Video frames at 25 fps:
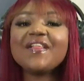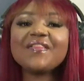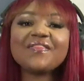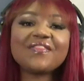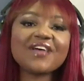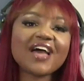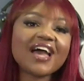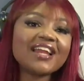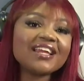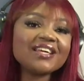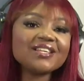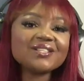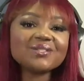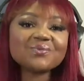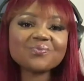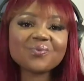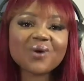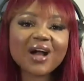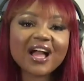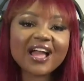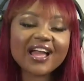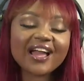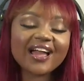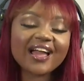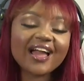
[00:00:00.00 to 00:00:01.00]
That is
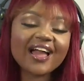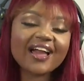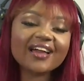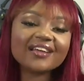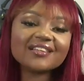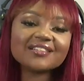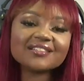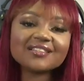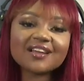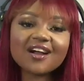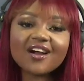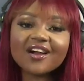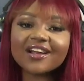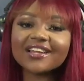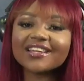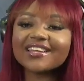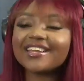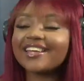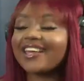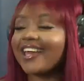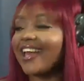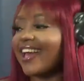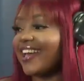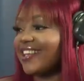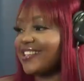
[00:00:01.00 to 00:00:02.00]
why I asked our
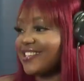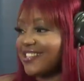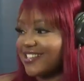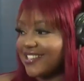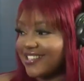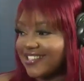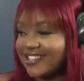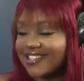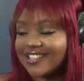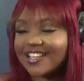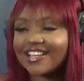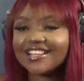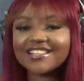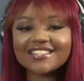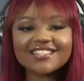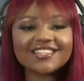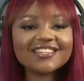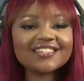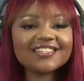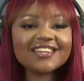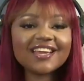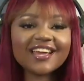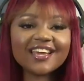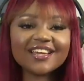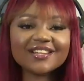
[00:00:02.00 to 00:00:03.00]
guests
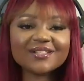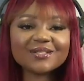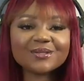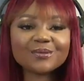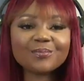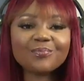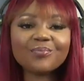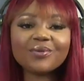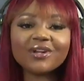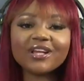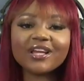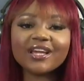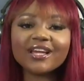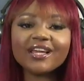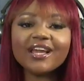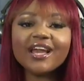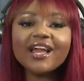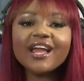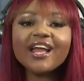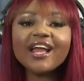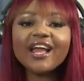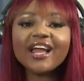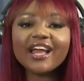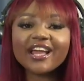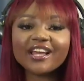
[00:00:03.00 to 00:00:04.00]
today to play
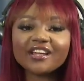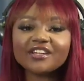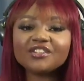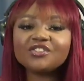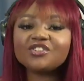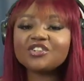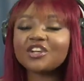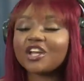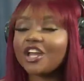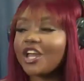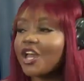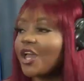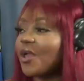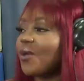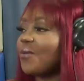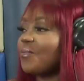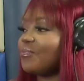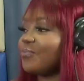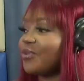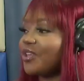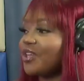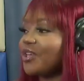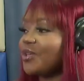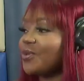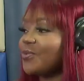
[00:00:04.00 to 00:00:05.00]
H A
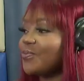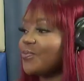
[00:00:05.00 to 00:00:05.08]
P